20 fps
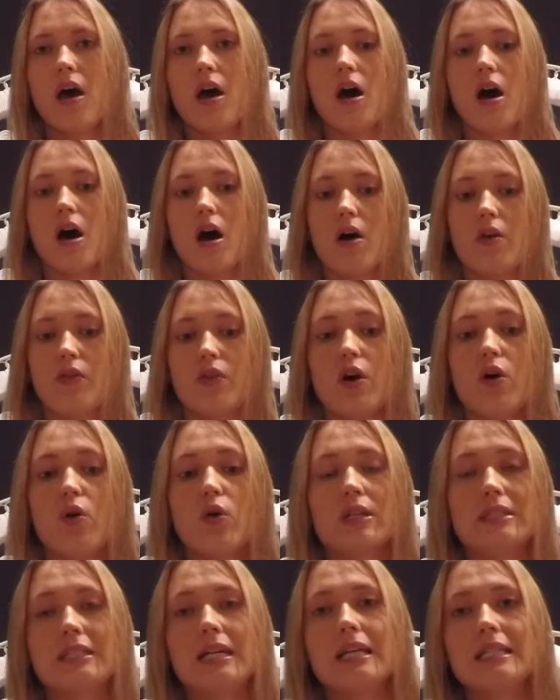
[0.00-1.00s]

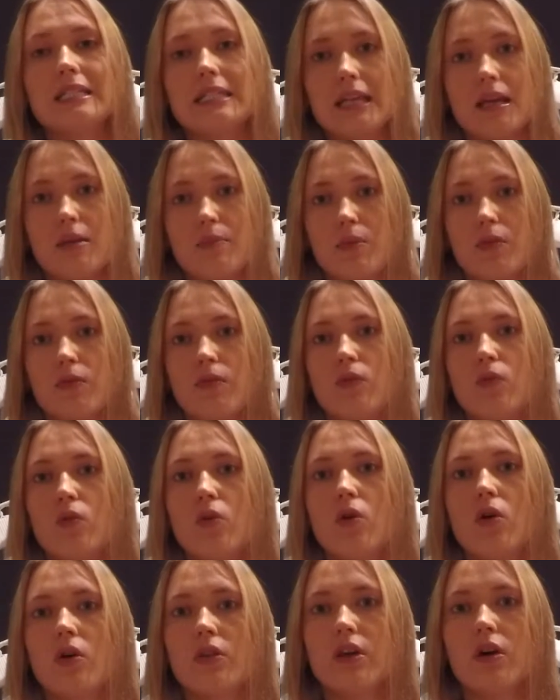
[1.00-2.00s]
Though, as I said
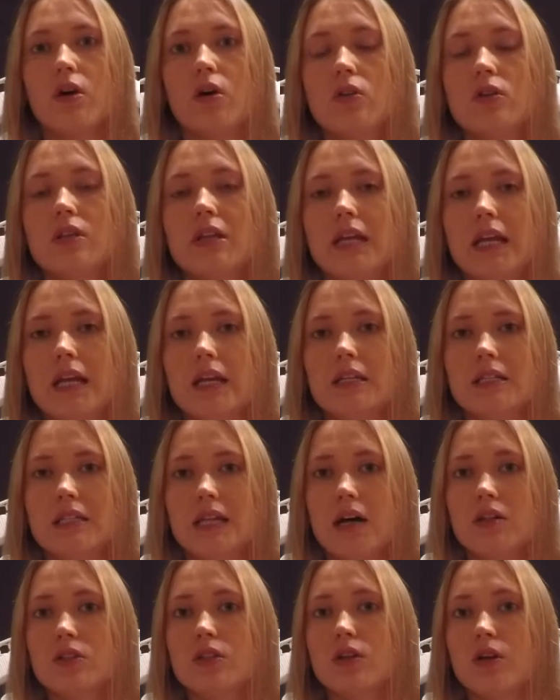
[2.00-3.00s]
before, the only
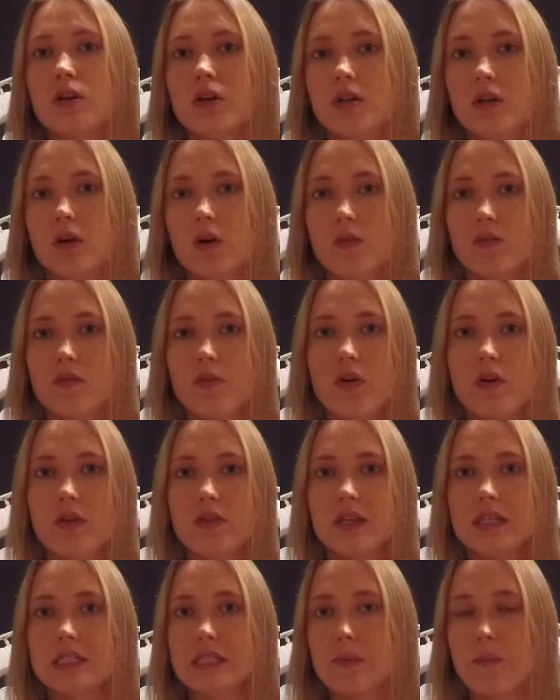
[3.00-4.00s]
downturn of
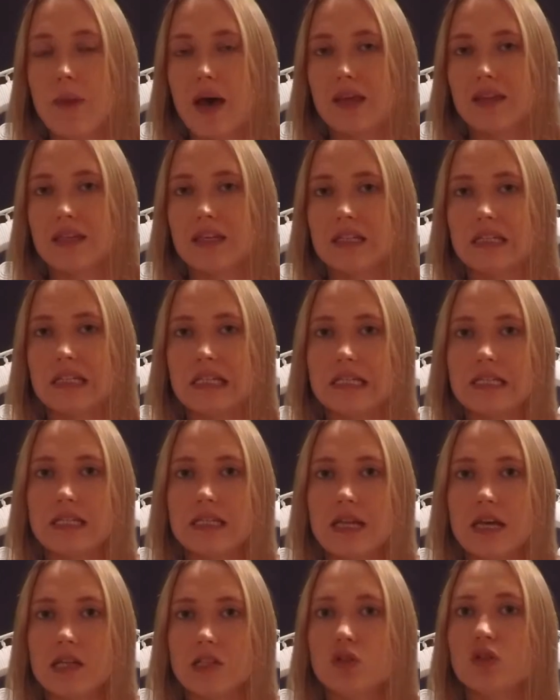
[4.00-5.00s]
this method is
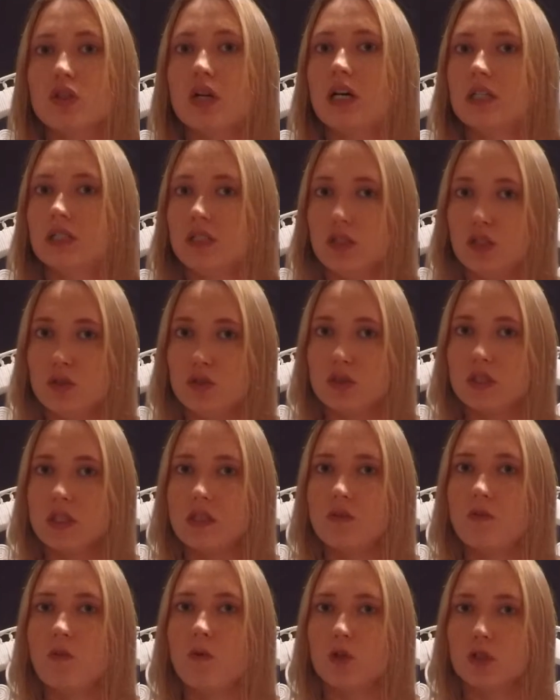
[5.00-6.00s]
that you can't use
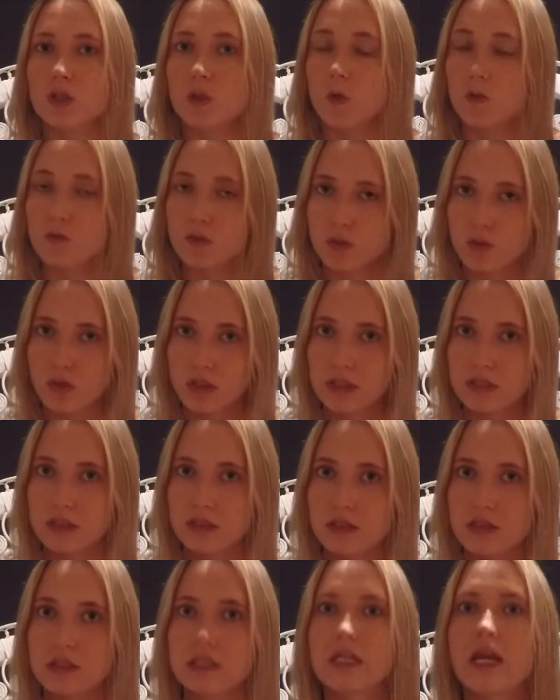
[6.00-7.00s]
it for soft
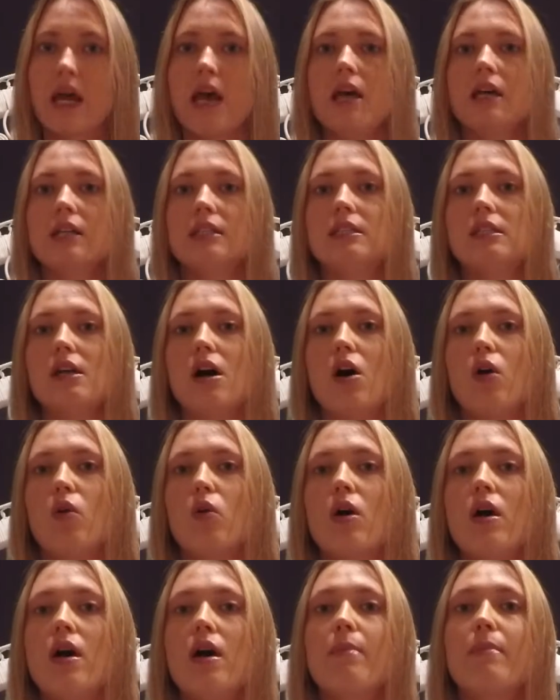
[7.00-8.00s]
crystals.
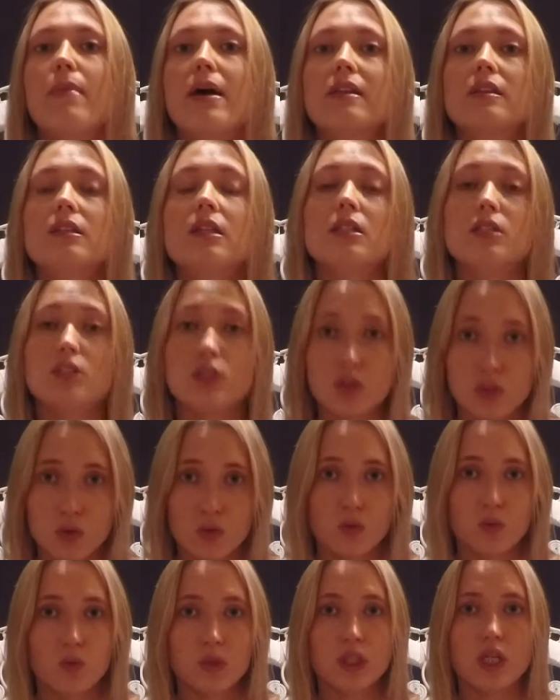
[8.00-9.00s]
So method
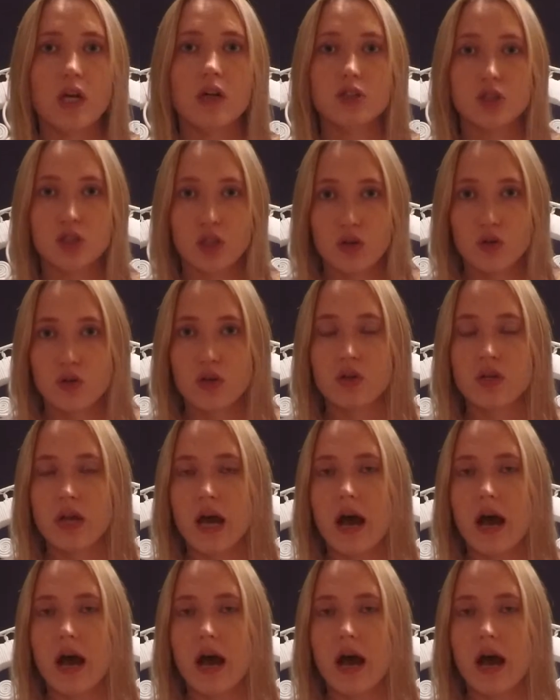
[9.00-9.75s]
2, which I'll show you